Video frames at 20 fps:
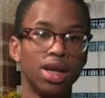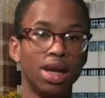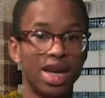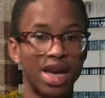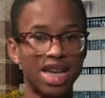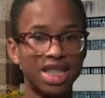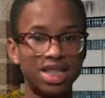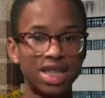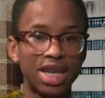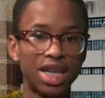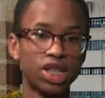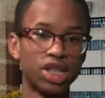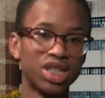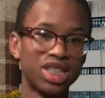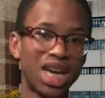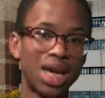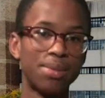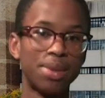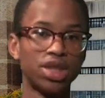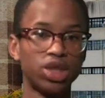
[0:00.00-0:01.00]
It's election
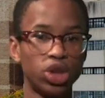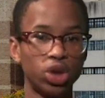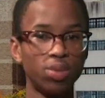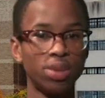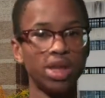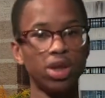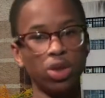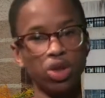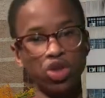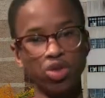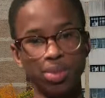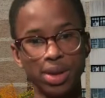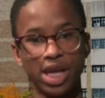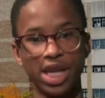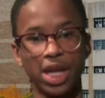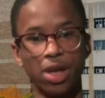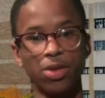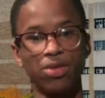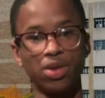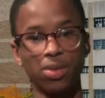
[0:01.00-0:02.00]
time at Truman. You've been
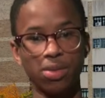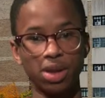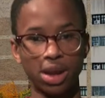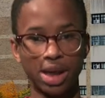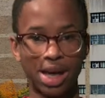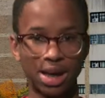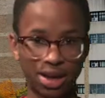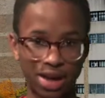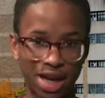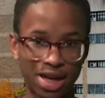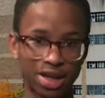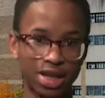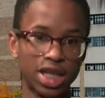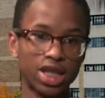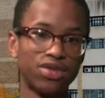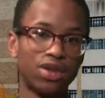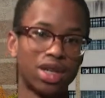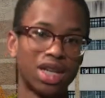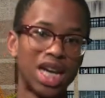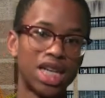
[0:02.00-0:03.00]
hearing from the ca
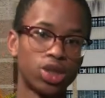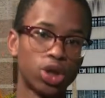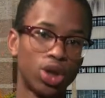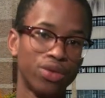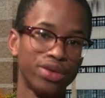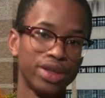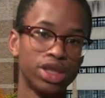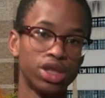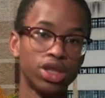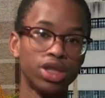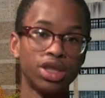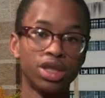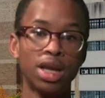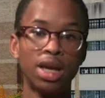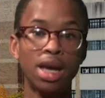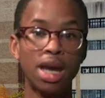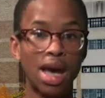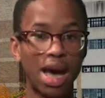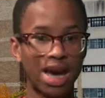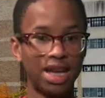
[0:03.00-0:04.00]
candidates for class officers,
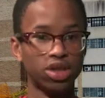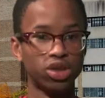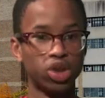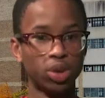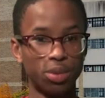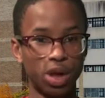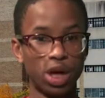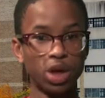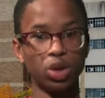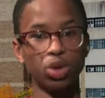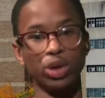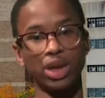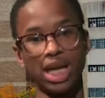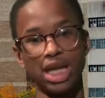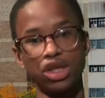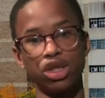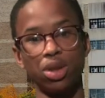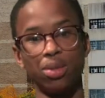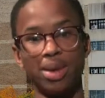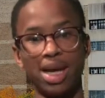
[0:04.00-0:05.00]
and tomorrow you'll
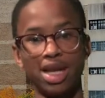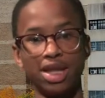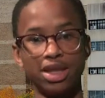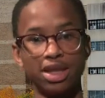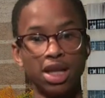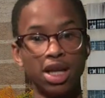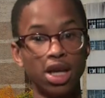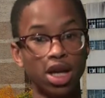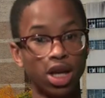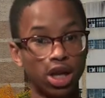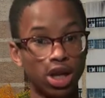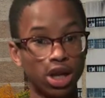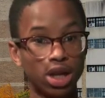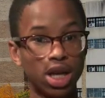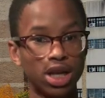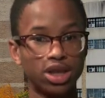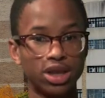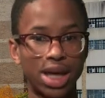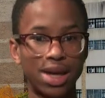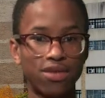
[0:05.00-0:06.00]
cast your ballots. Good
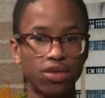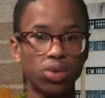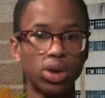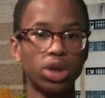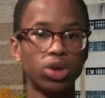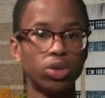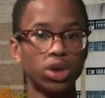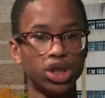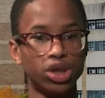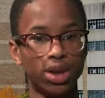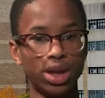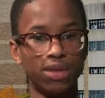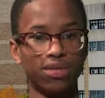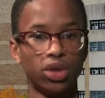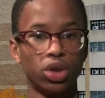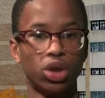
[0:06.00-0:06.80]
luck to everyone who is running for